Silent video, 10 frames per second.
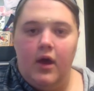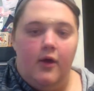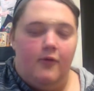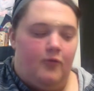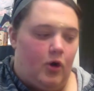
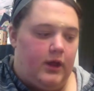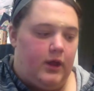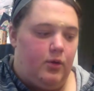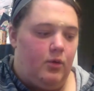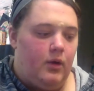for
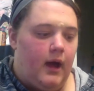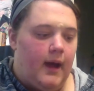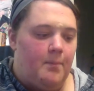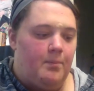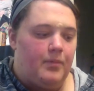you.
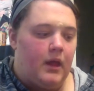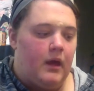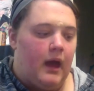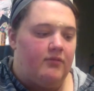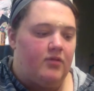
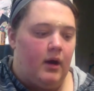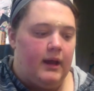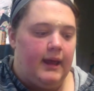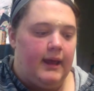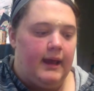I've gone
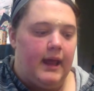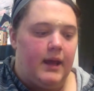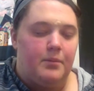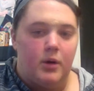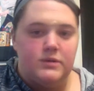ahead
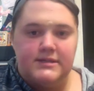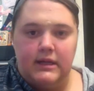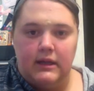and posted a